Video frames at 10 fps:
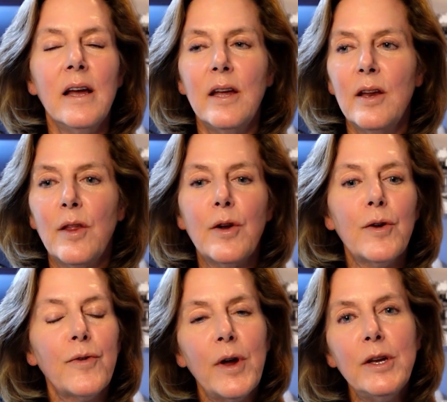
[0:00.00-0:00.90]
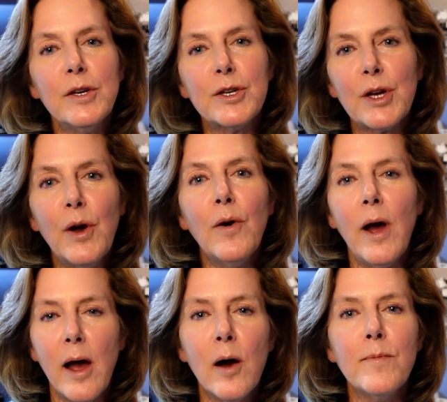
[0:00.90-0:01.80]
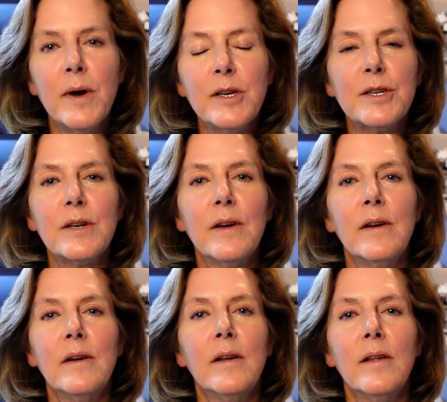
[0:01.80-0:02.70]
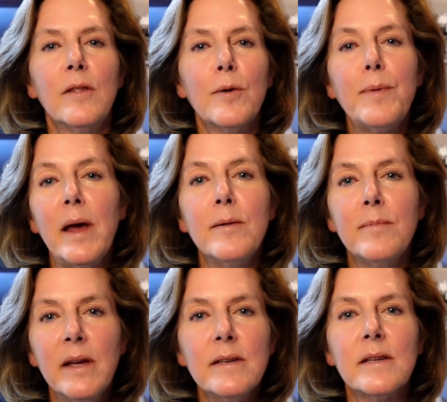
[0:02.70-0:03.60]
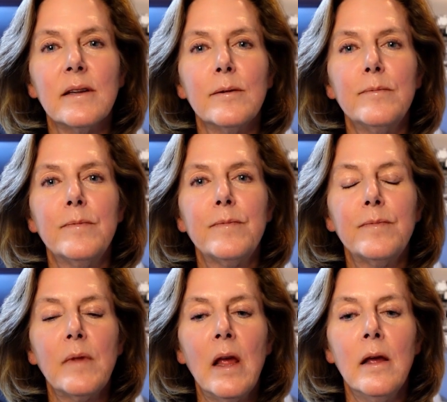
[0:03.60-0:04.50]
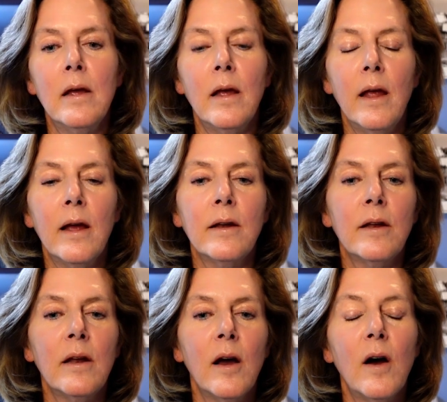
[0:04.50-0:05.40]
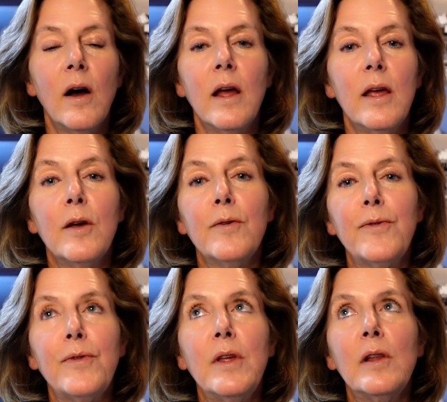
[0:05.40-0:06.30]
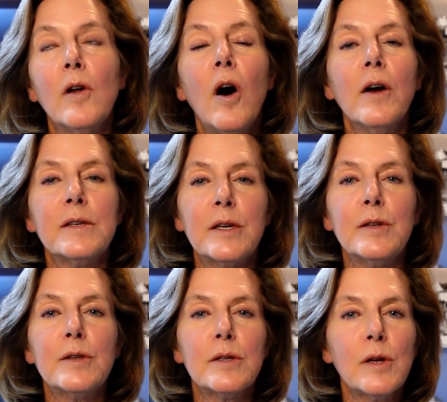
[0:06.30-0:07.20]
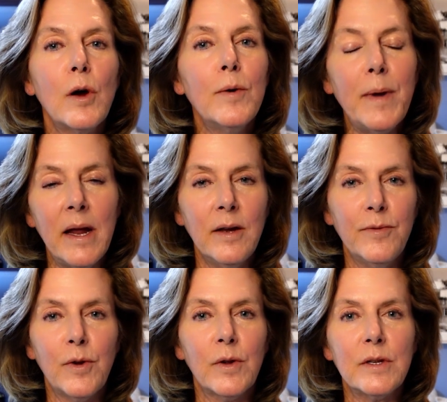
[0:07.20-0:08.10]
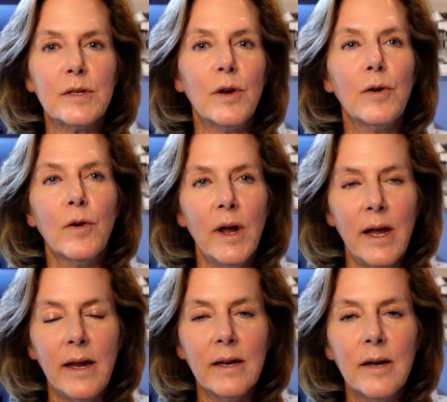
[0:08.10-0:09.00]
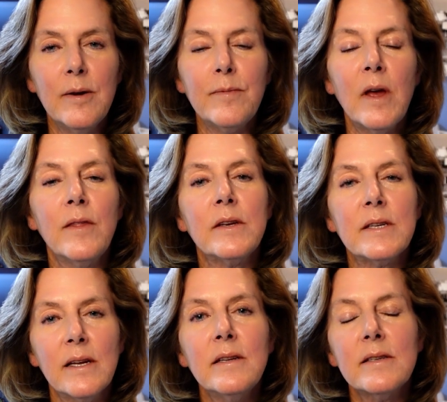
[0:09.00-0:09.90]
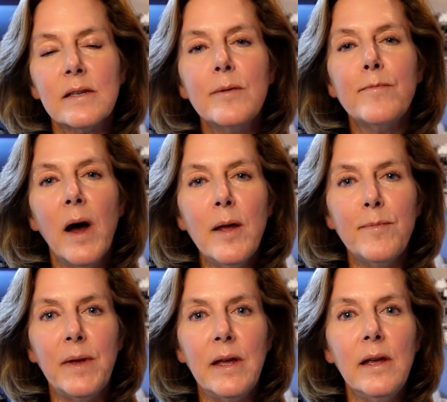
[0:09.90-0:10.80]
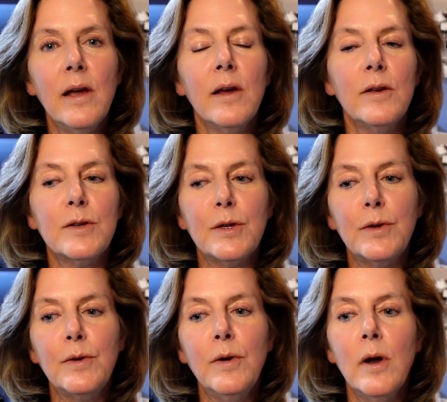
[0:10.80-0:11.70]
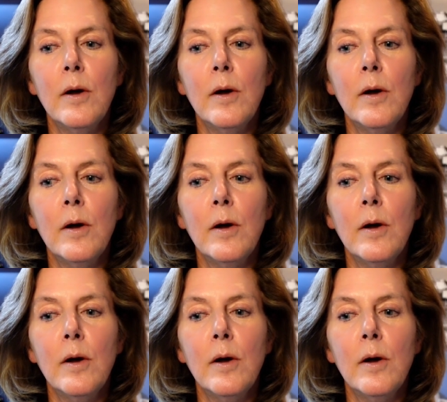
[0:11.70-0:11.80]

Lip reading: They're afraid to show how much their pet meant to them. And if the loss is so painful and so great, the tendency might be to